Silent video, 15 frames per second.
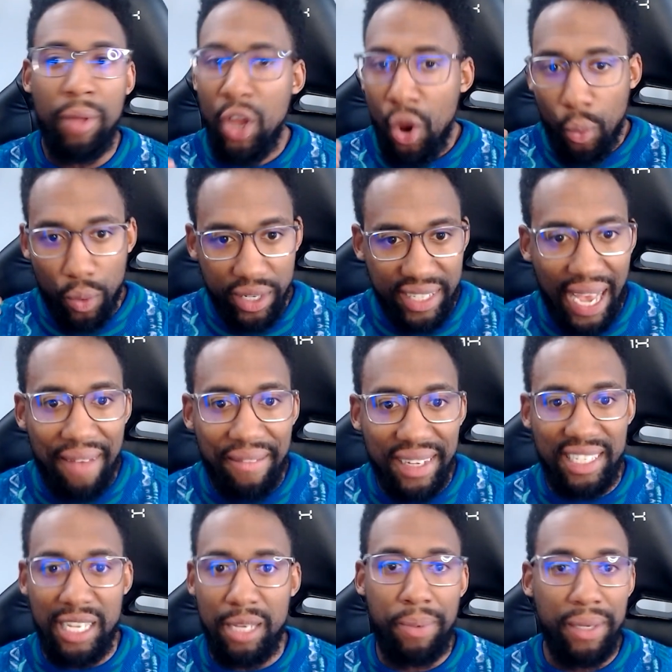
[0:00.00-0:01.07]
We're diving
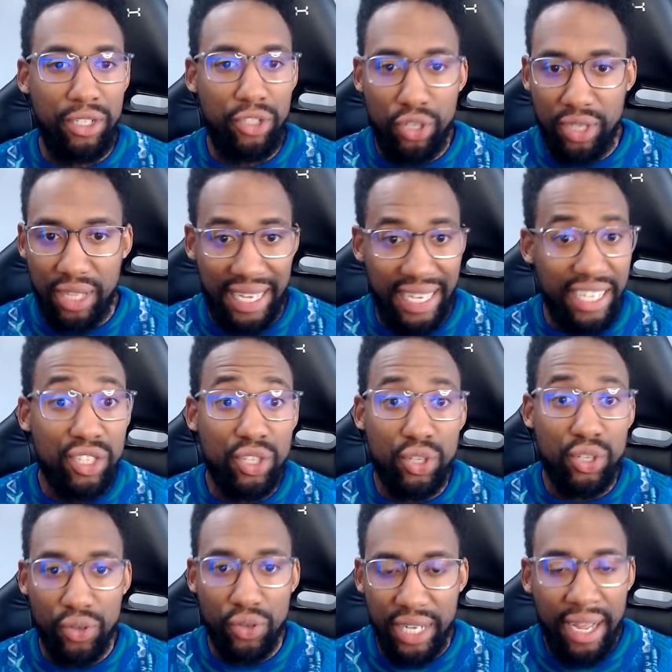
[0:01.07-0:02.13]
deep into the
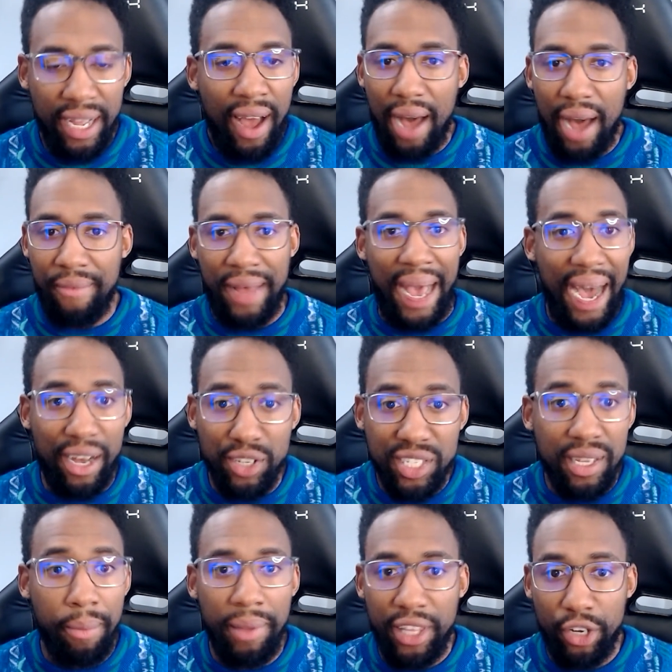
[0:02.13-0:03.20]
history of how
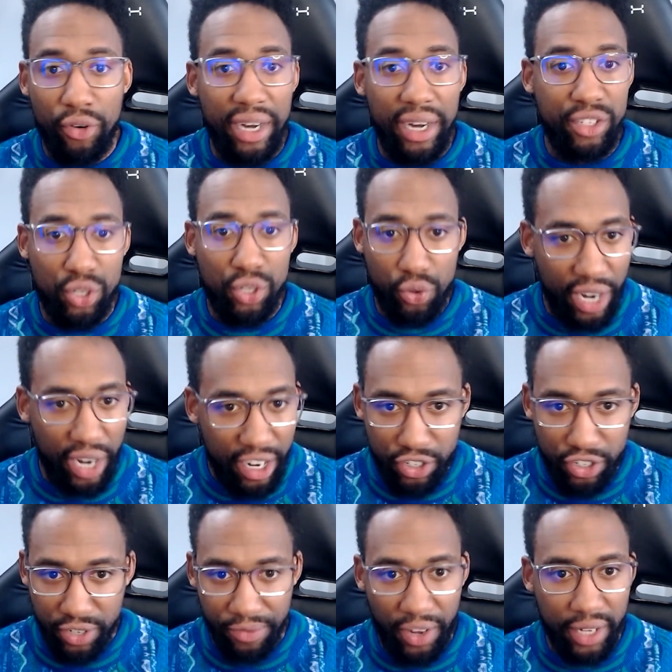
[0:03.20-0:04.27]
some of the greatest creators
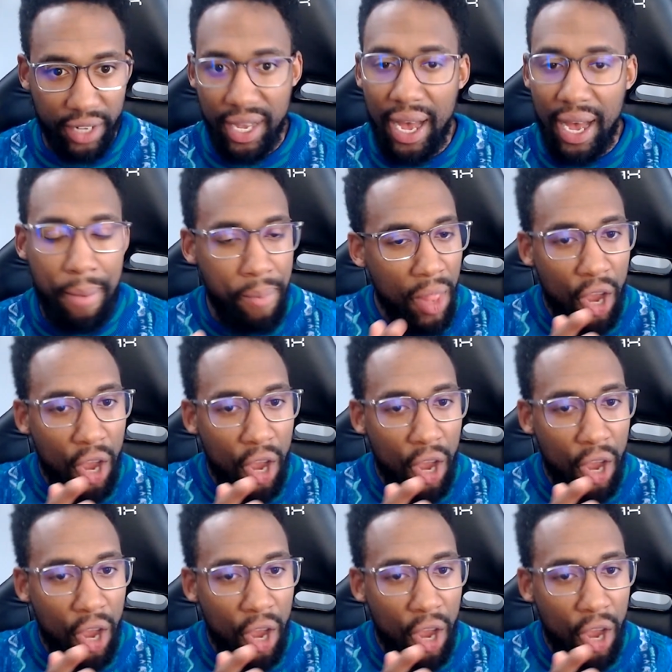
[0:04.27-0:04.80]
of all time,